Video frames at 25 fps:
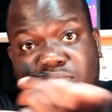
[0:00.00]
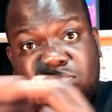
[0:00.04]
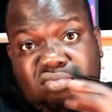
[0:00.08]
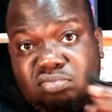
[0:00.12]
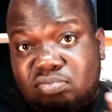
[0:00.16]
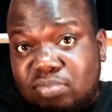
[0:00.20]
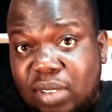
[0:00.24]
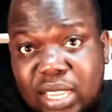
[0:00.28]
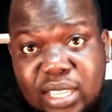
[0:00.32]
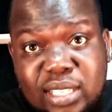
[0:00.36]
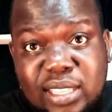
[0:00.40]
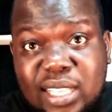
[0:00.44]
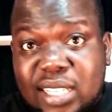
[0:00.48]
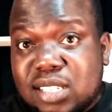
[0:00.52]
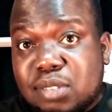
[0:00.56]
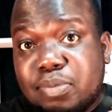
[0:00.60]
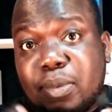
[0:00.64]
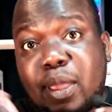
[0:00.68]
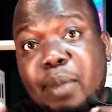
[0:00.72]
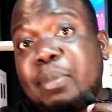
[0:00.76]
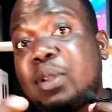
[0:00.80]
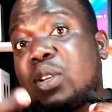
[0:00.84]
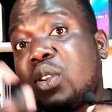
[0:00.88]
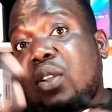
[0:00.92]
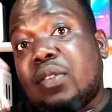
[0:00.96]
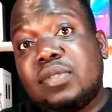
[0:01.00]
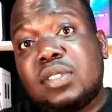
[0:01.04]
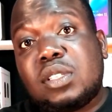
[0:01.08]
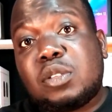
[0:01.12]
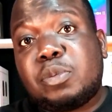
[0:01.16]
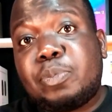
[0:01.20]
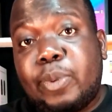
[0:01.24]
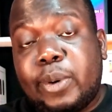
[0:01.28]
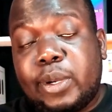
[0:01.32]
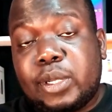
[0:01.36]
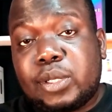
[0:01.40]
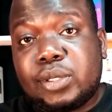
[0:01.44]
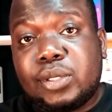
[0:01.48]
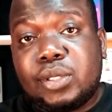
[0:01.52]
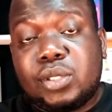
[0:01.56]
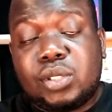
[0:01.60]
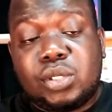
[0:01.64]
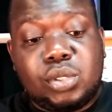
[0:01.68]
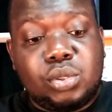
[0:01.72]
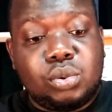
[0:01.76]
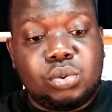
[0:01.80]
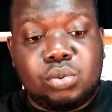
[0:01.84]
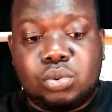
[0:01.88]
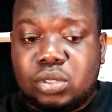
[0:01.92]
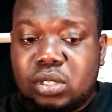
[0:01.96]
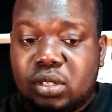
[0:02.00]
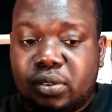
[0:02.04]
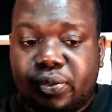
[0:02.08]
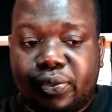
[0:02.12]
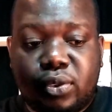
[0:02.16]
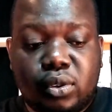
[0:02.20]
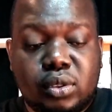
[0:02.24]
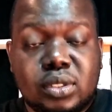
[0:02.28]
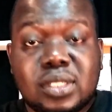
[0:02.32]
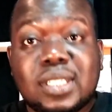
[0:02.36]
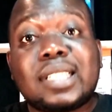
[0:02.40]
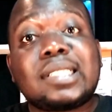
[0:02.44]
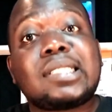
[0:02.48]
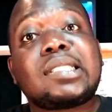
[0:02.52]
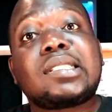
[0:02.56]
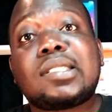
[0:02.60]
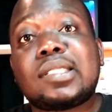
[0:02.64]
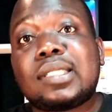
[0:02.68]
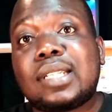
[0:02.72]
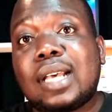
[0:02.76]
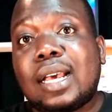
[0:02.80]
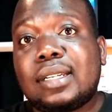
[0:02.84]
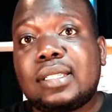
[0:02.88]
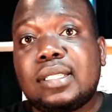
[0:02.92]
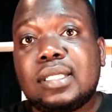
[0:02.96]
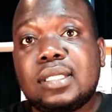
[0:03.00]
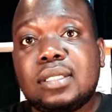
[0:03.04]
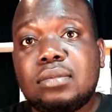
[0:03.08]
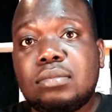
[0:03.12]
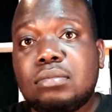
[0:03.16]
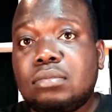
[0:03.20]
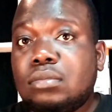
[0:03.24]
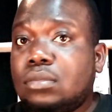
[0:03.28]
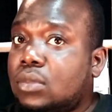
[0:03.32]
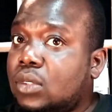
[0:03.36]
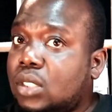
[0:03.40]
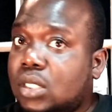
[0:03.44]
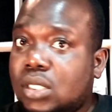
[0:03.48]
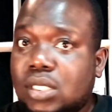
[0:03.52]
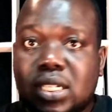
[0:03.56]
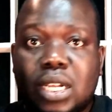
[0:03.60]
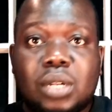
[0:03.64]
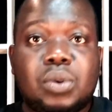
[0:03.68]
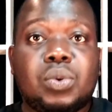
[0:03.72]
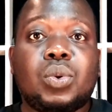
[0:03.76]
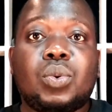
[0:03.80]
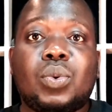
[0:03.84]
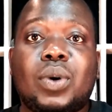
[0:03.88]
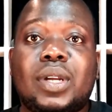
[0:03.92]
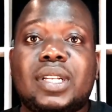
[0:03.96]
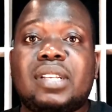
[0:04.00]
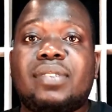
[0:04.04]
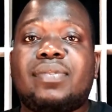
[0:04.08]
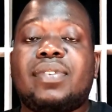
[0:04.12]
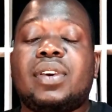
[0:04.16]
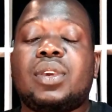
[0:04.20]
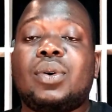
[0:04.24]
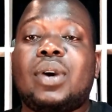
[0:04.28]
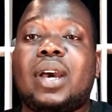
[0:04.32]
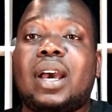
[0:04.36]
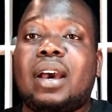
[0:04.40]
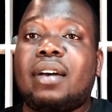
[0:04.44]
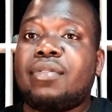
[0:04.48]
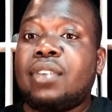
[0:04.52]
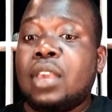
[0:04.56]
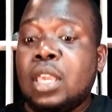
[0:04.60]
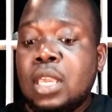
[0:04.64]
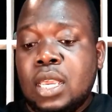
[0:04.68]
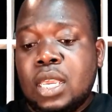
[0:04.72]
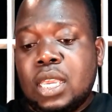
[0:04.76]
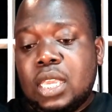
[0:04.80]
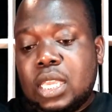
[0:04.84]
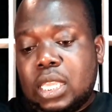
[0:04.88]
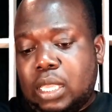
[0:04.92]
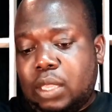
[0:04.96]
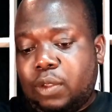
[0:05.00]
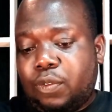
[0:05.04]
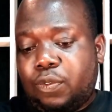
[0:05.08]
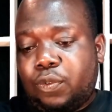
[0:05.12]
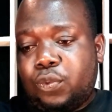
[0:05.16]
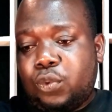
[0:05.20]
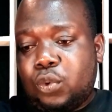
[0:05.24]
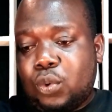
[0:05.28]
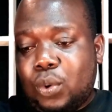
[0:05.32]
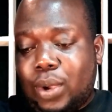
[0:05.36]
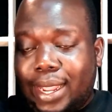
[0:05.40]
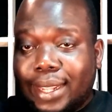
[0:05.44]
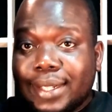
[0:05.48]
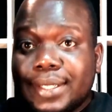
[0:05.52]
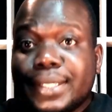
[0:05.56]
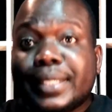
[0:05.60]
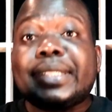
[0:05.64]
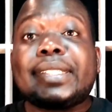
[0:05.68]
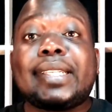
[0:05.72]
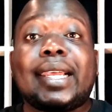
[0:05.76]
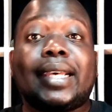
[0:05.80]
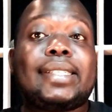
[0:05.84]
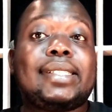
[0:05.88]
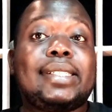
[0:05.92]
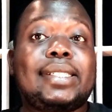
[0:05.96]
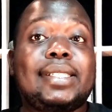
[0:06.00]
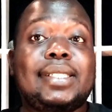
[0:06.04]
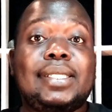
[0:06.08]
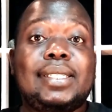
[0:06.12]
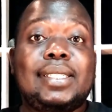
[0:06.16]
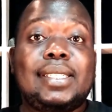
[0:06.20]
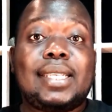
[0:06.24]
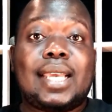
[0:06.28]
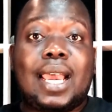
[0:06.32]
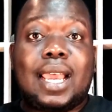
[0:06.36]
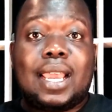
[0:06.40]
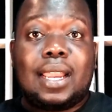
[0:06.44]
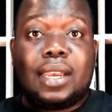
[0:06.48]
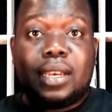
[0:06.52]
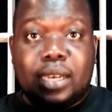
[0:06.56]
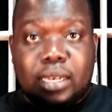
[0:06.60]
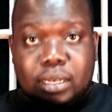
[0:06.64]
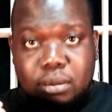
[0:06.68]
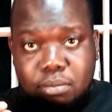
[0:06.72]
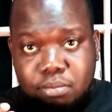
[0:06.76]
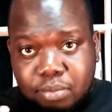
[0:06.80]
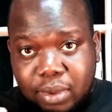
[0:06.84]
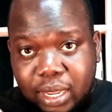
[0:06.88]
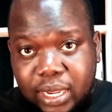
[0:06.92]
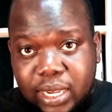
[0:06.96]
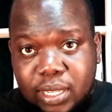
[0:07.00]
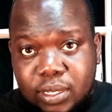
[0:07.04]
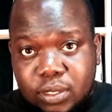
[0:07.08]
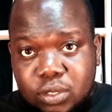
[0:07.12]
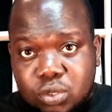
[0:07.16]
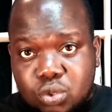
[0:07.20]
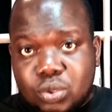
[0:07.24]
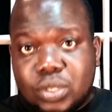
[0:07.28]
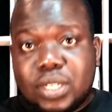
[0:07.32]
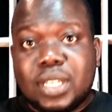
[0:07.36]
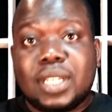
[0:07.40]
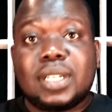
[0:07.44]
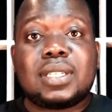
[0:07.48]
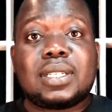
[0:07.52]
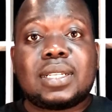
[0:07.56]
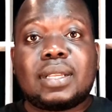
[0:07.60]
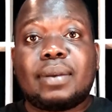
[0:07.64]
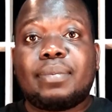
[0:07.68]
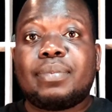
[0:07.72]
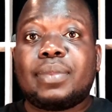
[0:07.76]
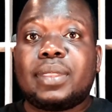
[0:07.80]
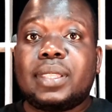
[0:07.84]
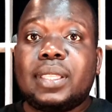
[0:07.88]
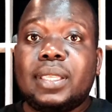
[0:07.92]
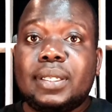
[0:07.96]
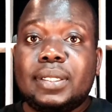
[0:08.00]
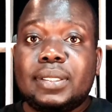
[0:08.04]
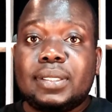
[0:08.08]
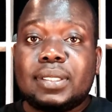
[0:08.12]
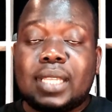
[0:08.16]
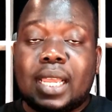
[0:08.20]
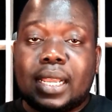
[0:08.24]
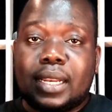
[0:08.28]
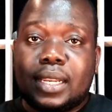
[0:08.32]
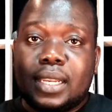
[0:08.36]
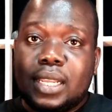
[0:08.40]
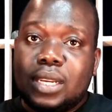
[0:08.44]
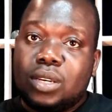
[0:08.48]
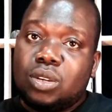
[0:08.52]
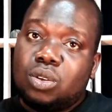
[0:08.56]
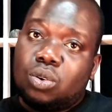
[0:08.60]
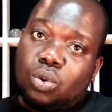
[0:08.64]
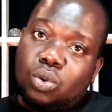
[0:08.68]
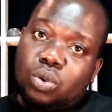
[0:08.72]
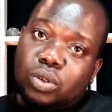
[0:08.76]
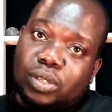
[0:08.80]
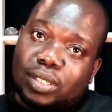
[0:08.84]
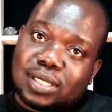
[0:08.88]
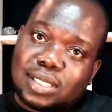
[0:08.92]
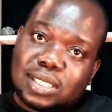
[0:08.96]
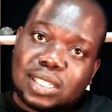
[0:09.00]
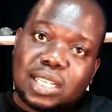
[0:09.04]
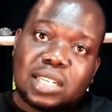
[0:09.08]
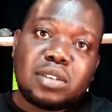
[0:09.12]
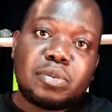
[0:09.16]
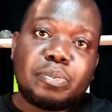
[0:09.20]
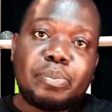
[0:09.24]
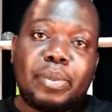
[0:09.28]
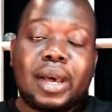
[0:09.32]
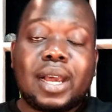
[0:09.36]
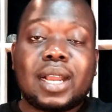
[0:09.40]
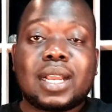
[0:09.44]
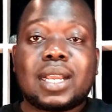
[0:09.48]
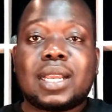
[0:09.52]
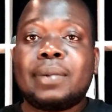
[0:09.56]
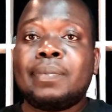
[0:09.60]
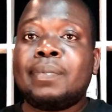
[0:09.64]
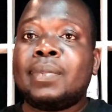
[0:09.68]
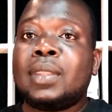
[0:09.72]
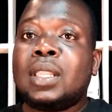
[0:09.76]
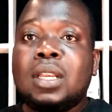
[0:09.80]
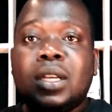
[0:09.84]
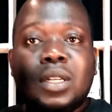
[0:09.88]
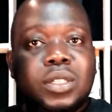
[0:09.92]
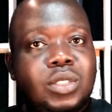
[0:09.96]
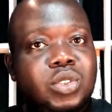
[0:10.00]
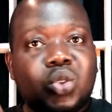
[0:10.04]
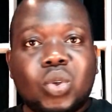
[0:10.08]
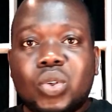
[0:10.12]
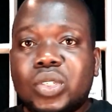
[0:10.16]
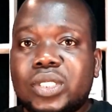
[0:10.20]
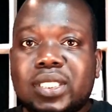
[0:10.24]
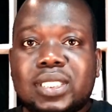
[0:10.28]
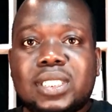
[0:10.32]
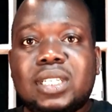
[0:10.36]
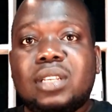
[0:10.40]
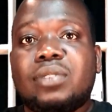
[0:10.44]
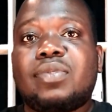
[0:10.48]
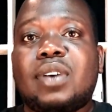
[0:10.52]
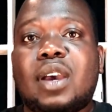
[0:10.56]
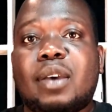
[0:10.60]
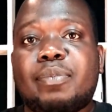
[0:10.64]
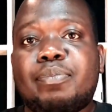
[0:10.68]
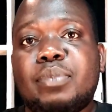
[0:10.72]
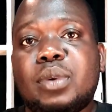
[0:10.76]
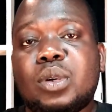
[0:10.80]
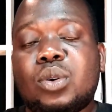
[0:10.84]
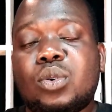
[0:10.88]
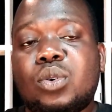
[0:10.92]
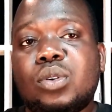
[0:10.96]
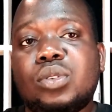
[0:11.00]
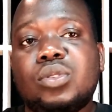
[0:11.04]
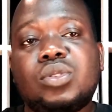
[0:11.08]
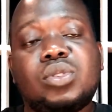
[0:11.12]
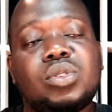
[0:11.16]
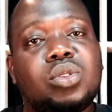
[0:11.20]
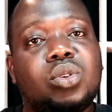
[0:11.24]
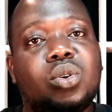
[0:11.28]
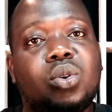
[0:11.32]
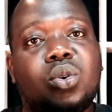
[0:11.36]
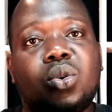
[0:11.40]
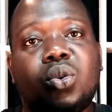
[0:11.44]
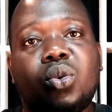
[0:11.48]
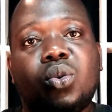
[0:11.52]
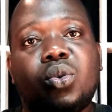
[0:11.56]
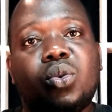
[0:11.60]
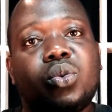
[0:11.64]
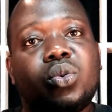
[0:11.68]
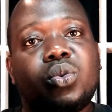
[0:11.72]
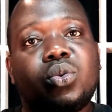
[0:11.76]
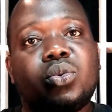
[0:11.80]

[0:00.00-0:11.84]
that's my bit of inspiration to you. If you're just starting, start with whatever you have. If you had started and managed to get some things and then you got set back, don't give up, because you